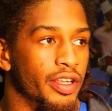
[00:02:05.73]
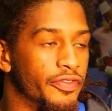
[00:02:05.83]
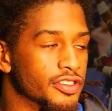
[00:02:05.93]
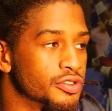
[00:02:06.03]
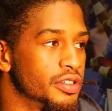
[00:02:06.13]
really,
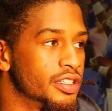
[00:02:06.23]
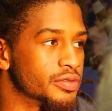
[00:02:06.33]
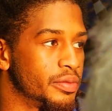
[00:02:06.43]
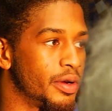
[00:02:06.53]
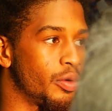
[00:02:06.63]
for 2 years,
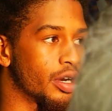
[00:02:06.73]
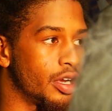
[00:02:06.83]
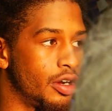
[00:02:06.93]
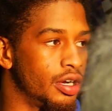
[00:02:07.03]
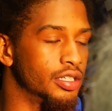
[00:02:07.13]
we've been working
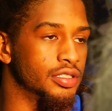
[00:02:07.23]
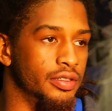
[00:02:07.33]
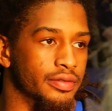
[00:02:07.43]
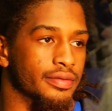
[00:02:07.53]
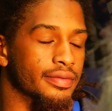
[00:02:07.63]
hard.
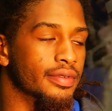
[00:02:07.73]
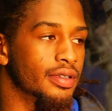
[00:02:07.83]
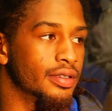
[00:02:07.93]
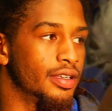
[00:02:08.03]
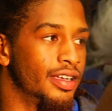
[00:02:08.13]
So
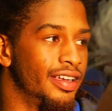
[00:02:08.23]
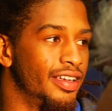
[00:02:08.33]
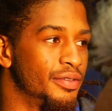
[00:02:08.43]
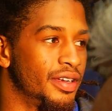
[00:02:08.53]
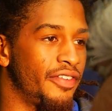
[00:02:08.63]

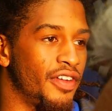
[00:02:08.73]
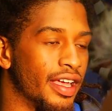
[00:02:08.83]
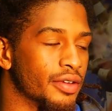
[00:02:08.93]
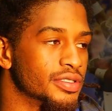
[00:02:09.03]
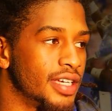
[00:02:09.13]
I felt
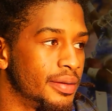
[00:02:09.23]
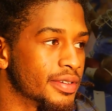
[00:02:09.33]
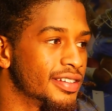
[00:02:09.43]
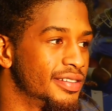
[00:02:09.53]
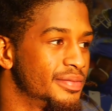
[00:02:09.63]
like it was time to
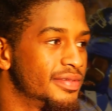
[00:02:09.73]
come.